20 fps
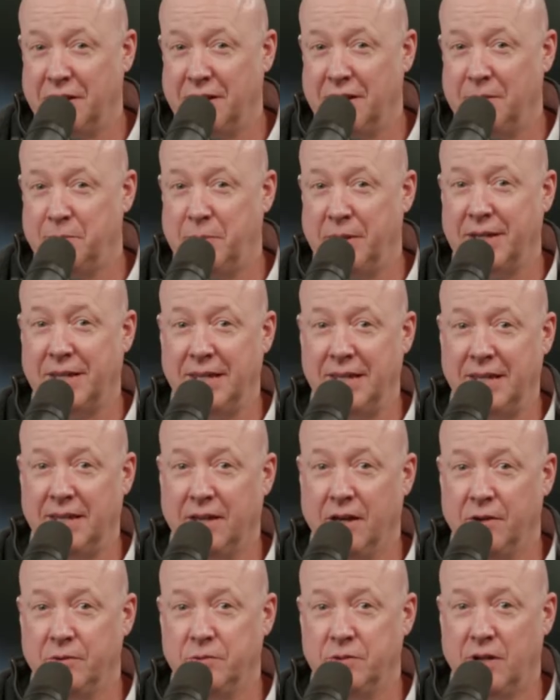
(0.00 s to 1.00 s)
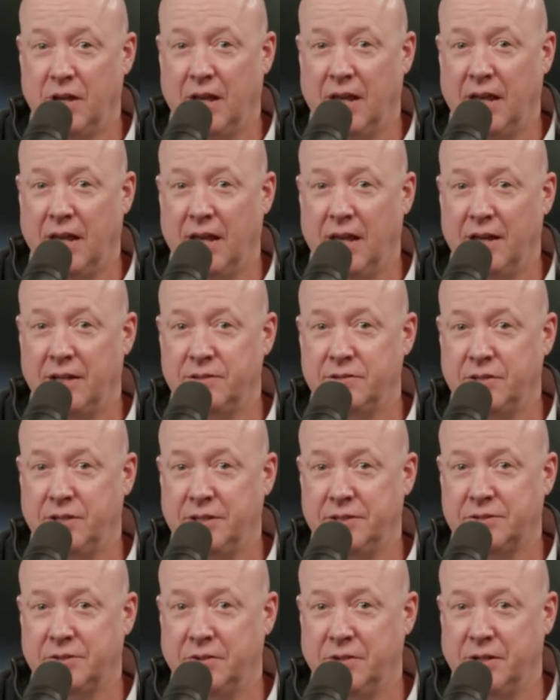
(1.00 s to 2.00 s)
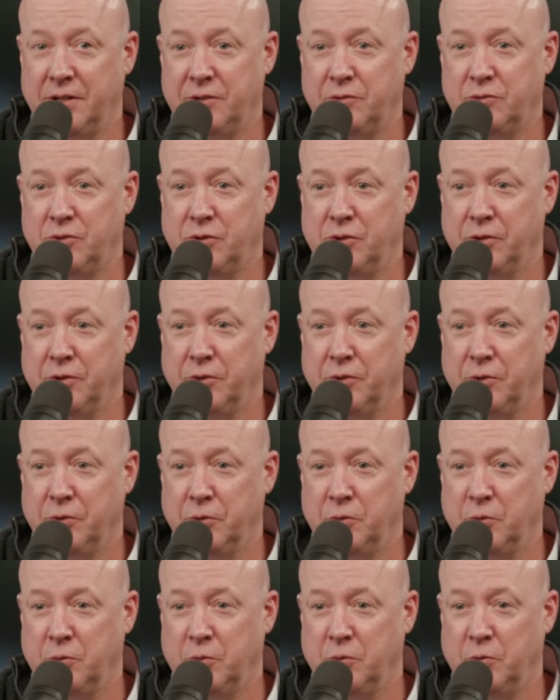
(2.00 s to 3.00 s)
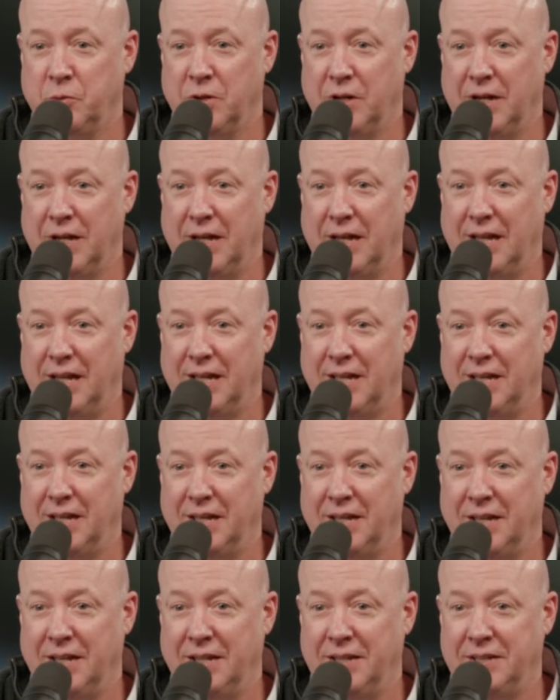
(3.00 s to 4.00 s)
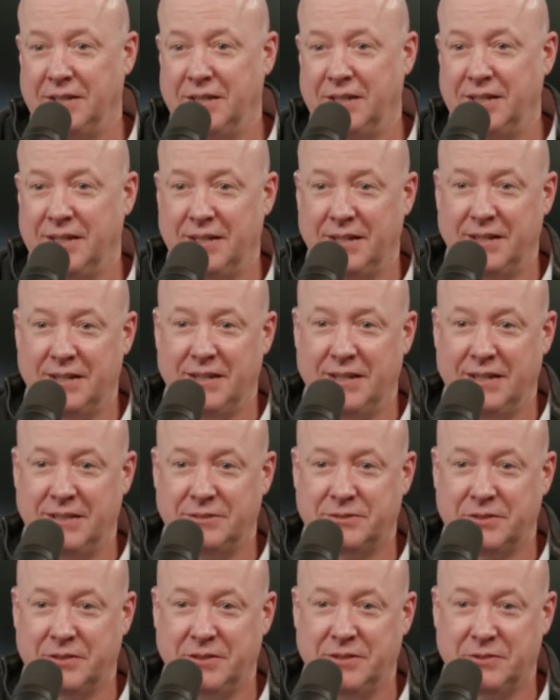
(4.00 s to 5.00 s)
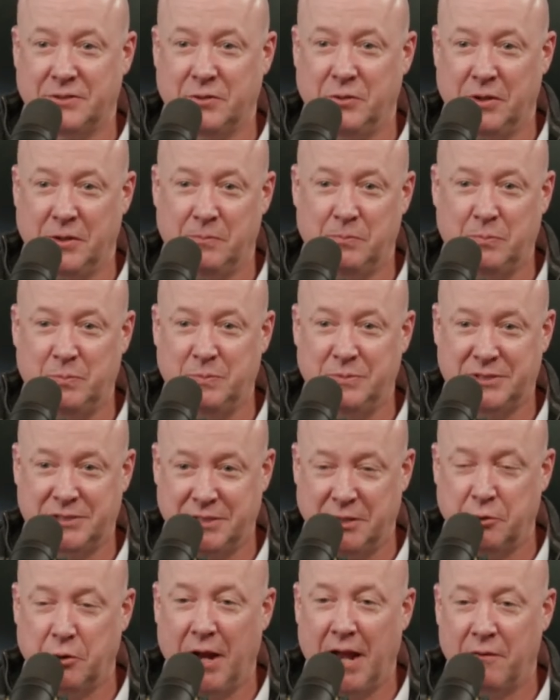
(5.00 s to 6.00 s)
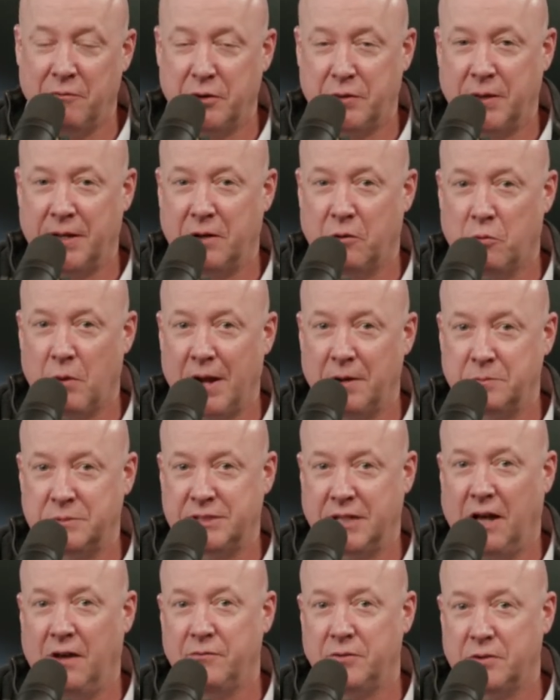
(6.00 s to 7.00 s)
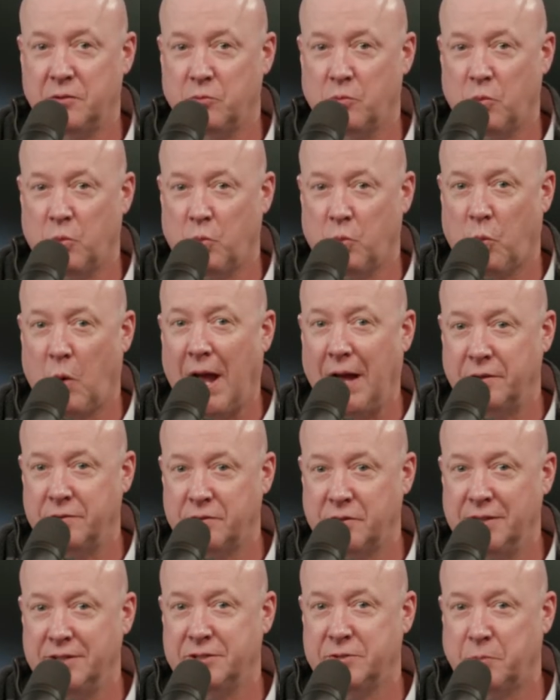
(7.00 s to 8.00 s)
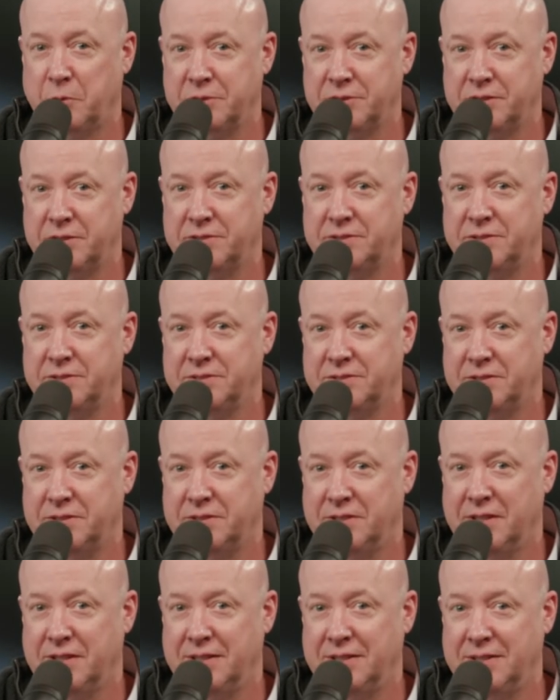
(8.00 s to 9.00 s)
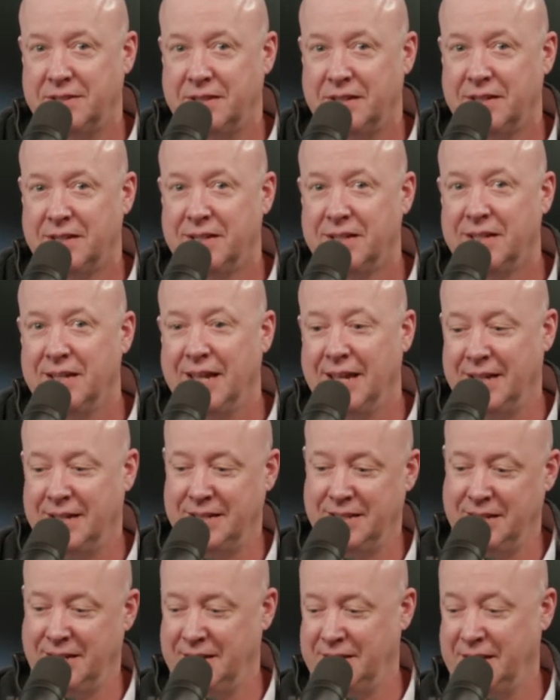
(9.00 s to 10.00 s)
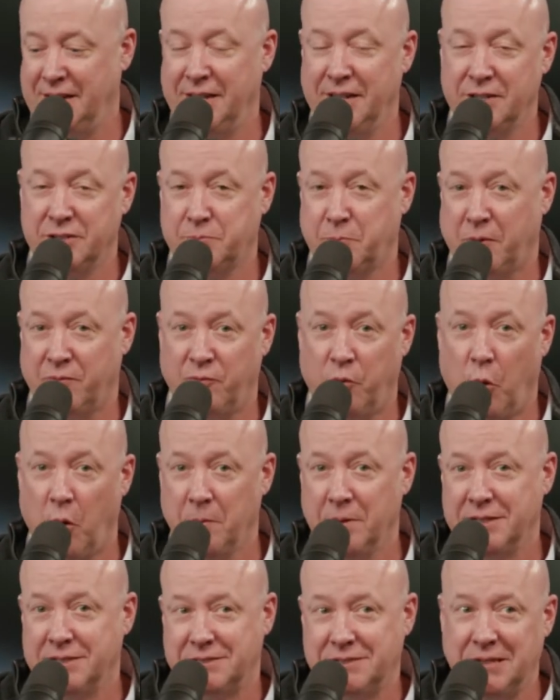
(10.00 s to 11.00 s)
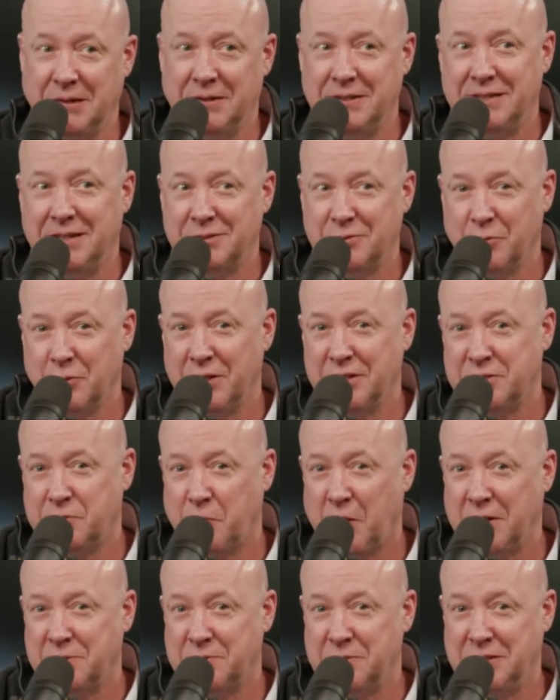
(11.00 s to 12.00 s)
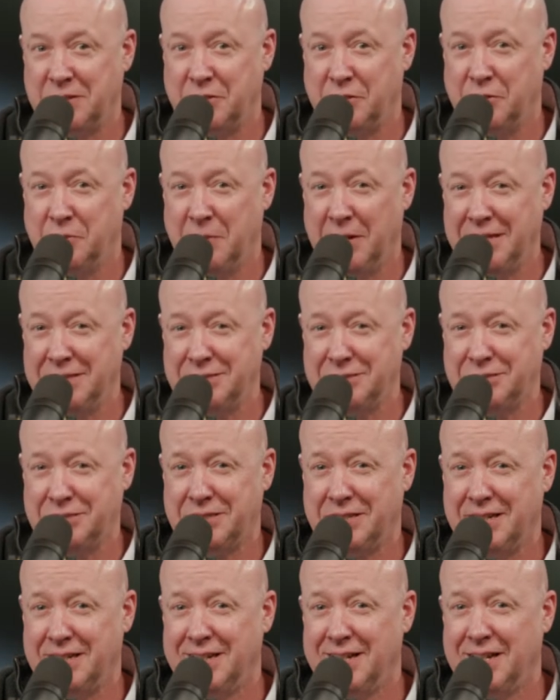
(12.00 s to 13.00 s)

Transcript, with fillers: a, a big ego, and he's going to uh, he he's he's going to center everything around himself and around his persistence and and and, and his performance. So it doesn't really surprise me too much.